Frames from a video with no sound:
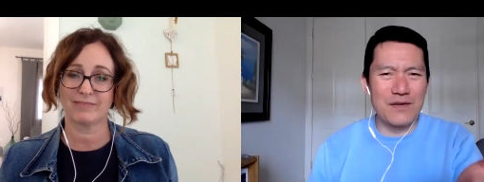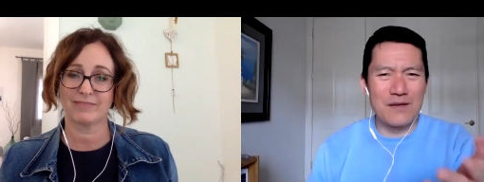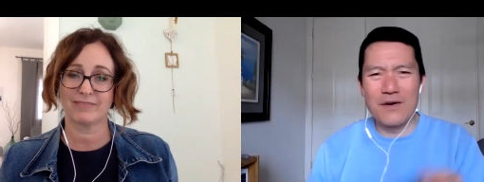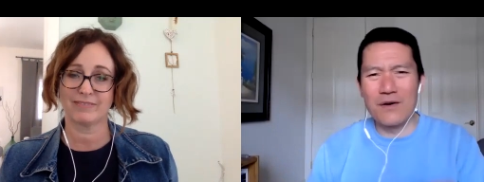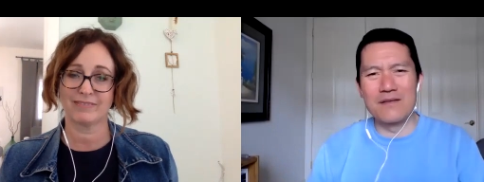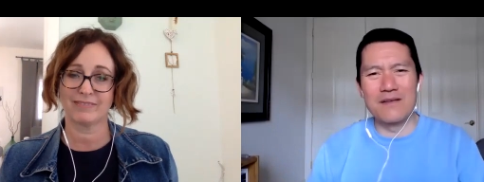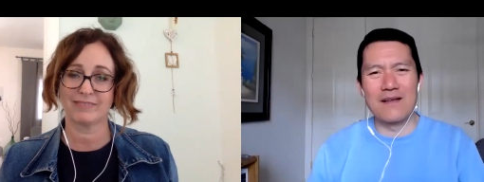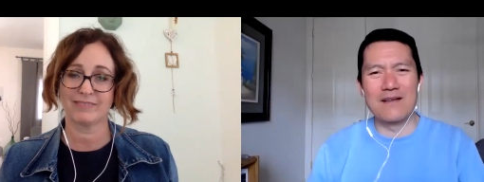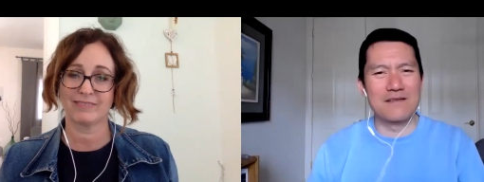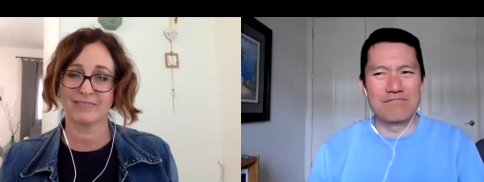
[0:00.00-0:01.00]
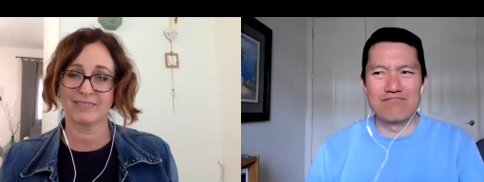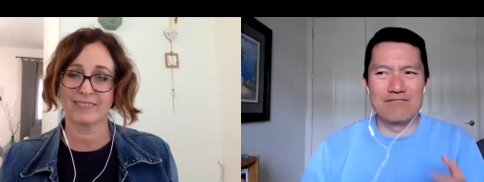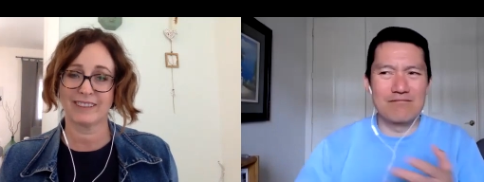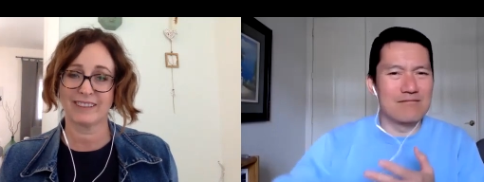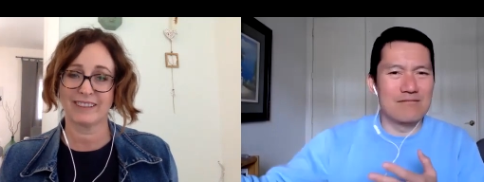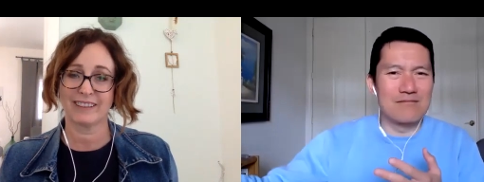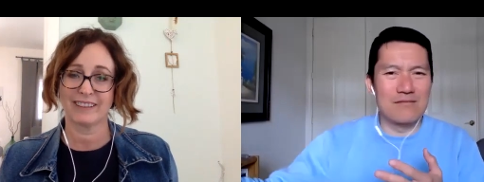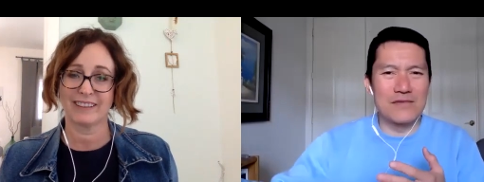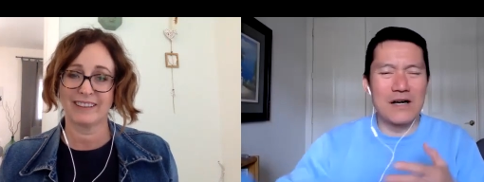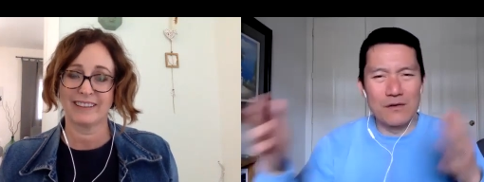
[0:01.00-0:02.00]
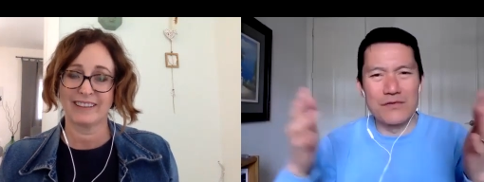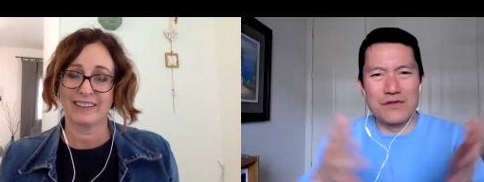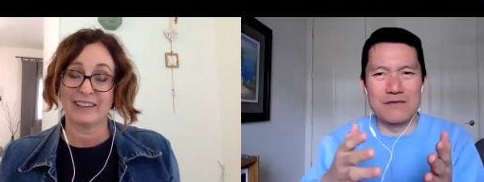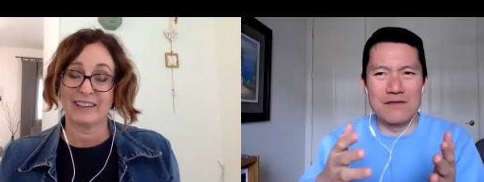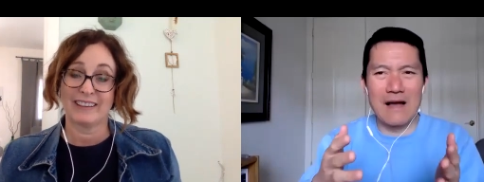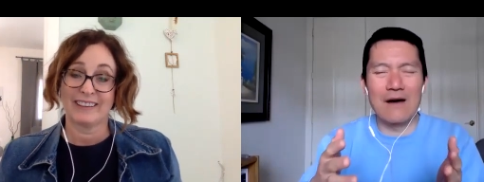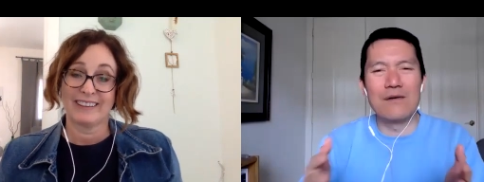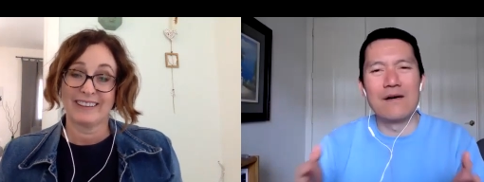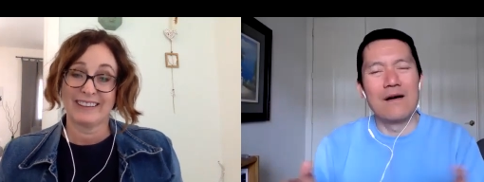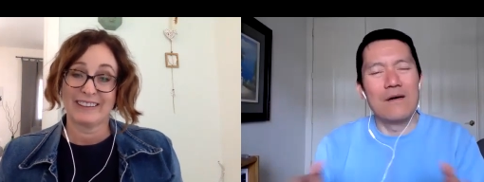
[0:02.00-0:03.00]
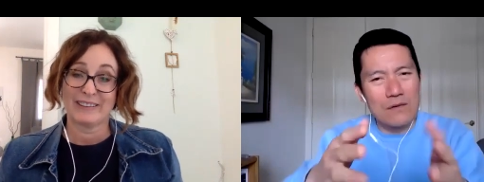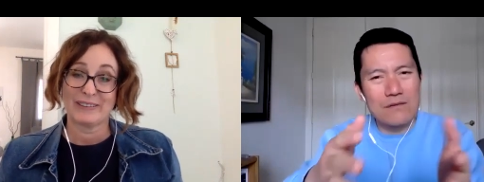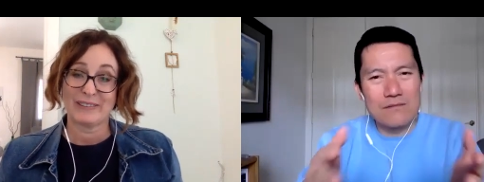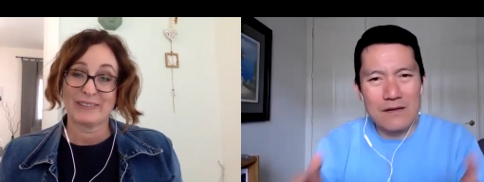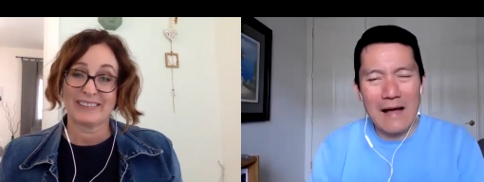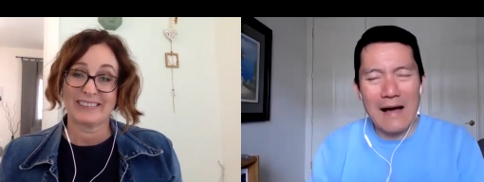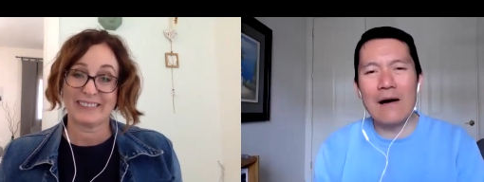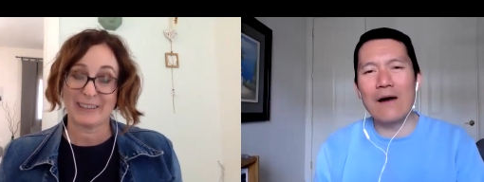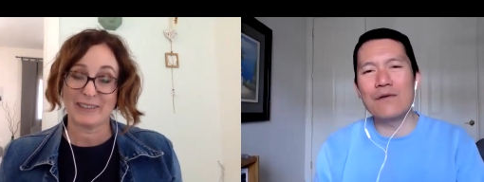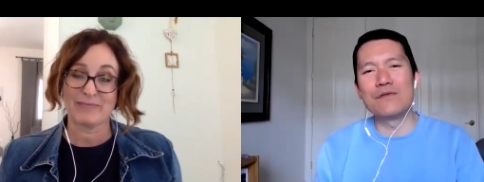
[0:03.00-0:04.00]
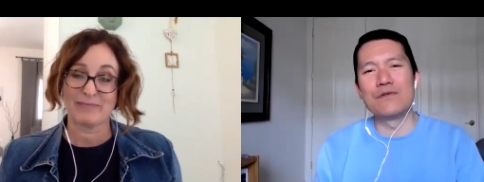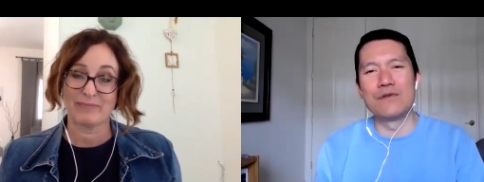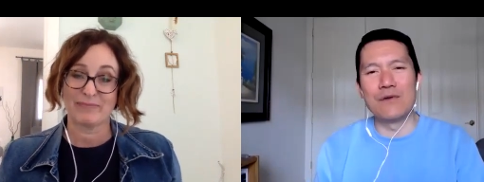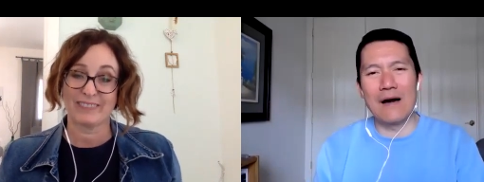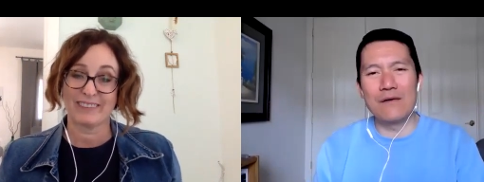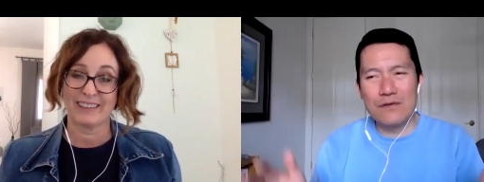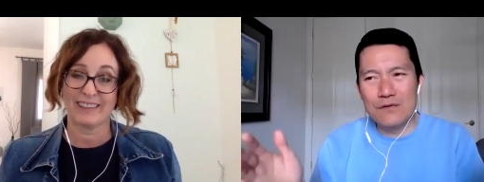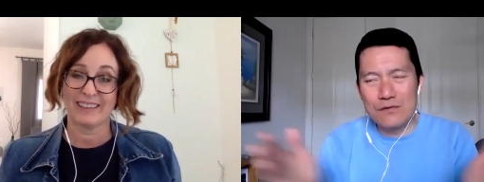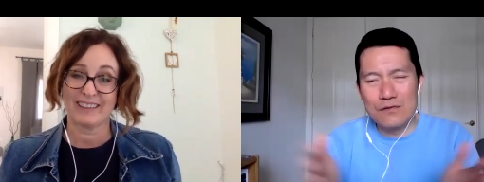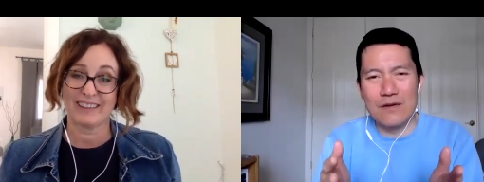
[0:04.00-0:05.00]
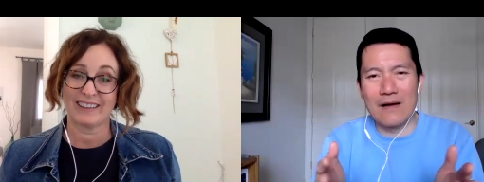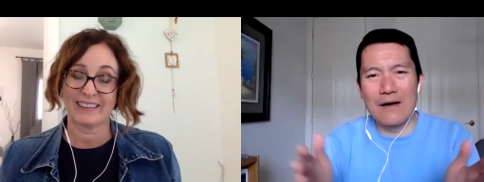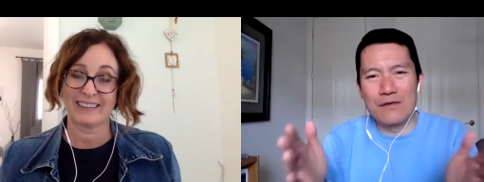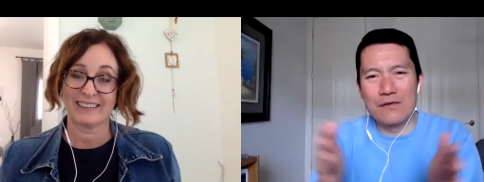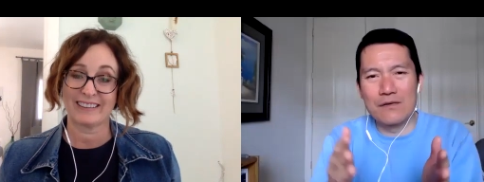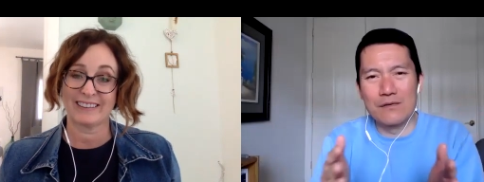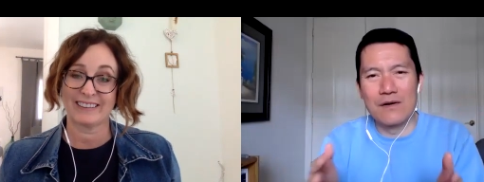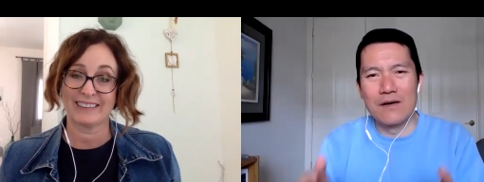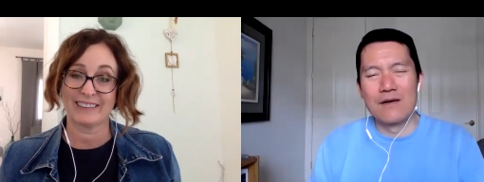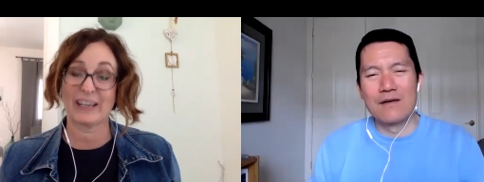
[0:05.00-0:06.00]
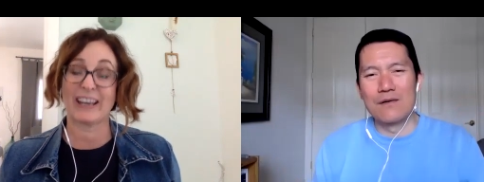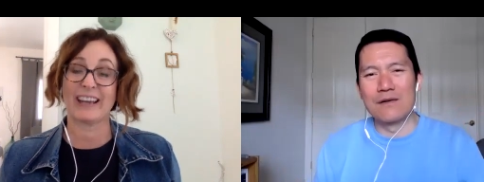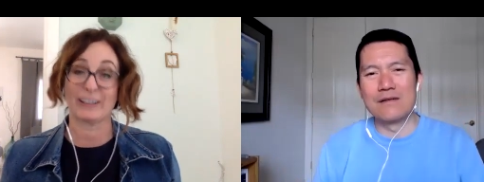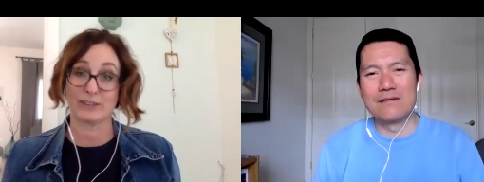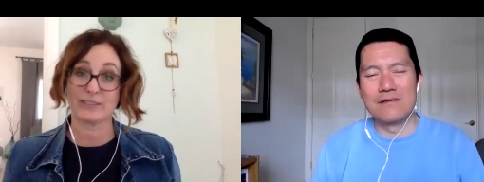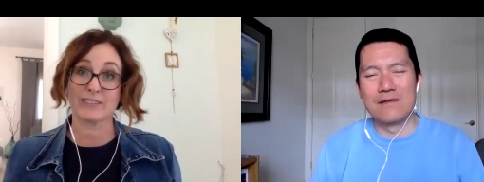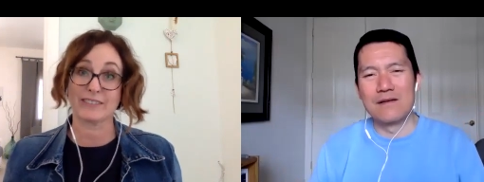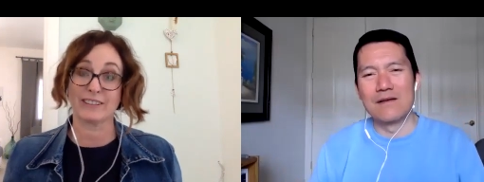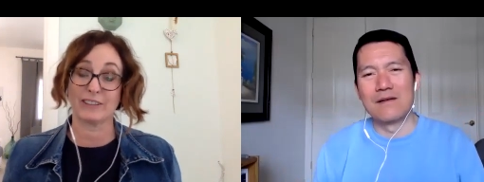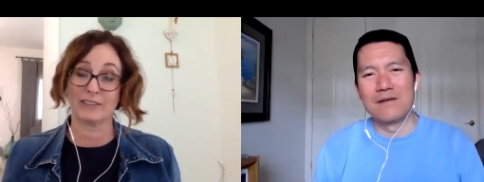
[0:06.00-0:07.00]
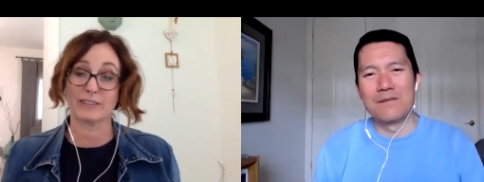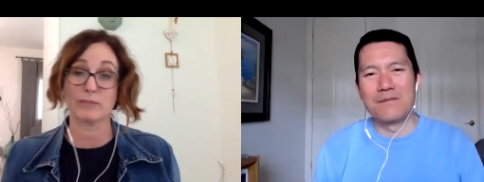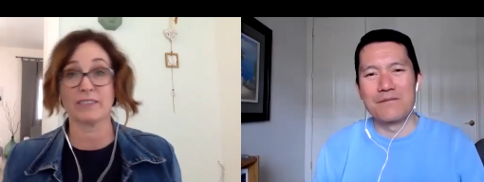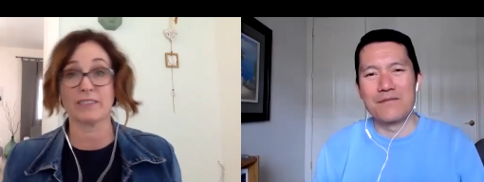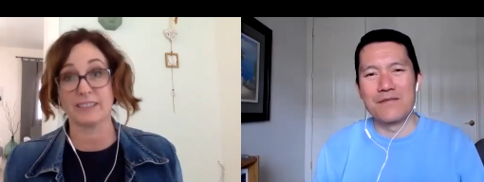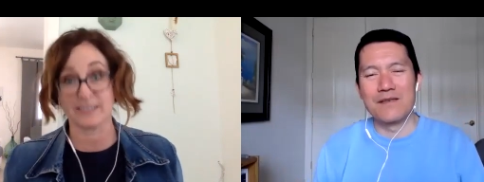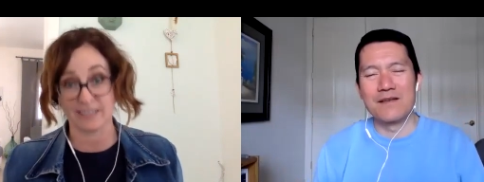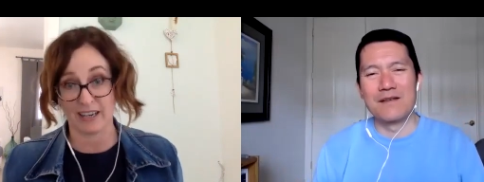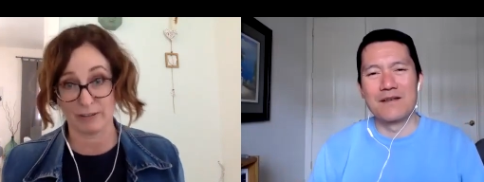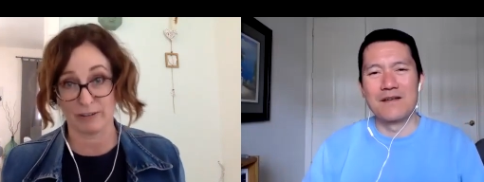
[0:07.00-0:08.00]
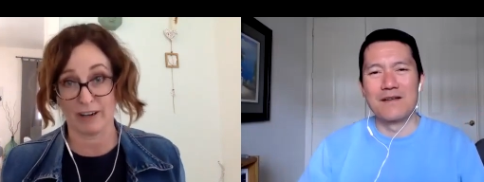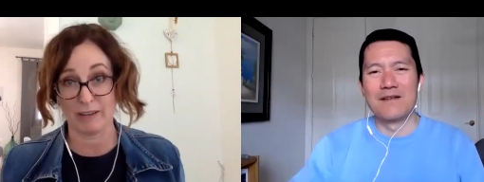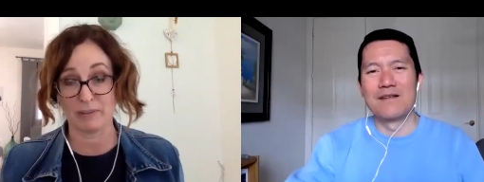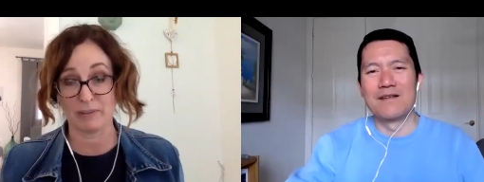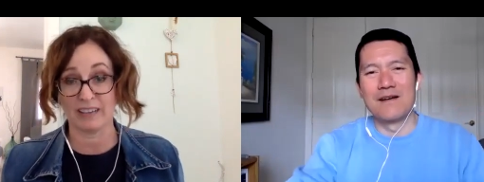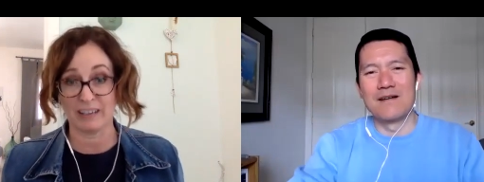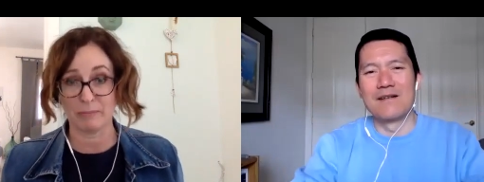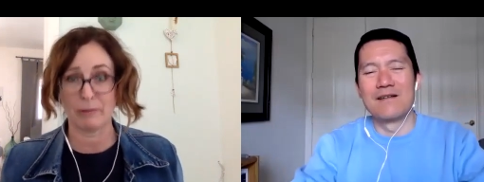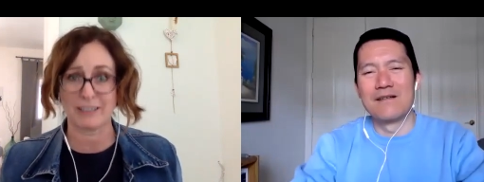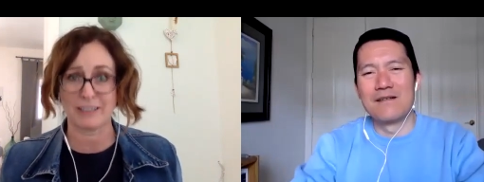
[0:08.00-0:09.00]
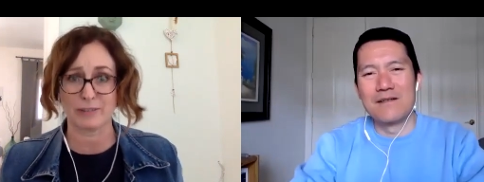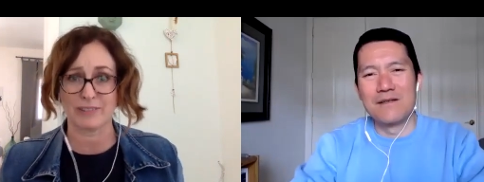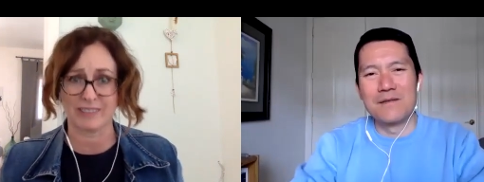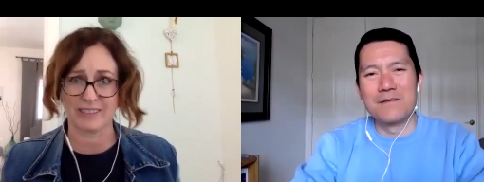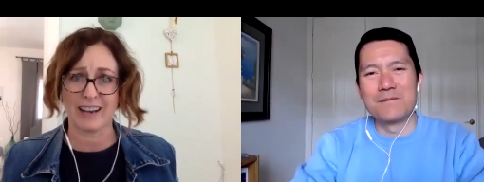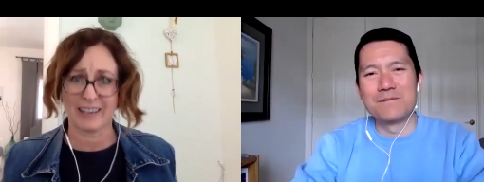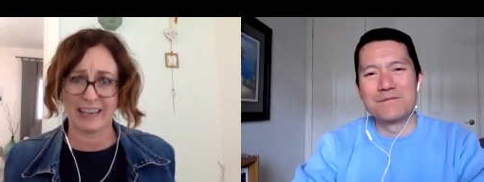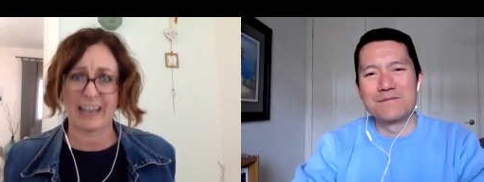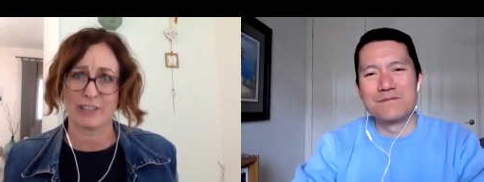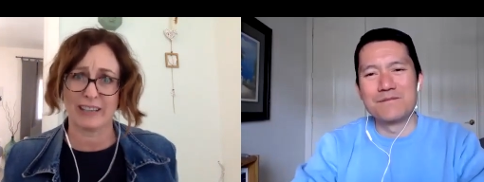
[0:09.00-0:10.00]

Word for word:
Speaker 1: keep going like tunnel vision how well how, how do you how do you do that how do you
Speaker 2: yeah because it's it's one thing to say it right but in a practical sense how do you actually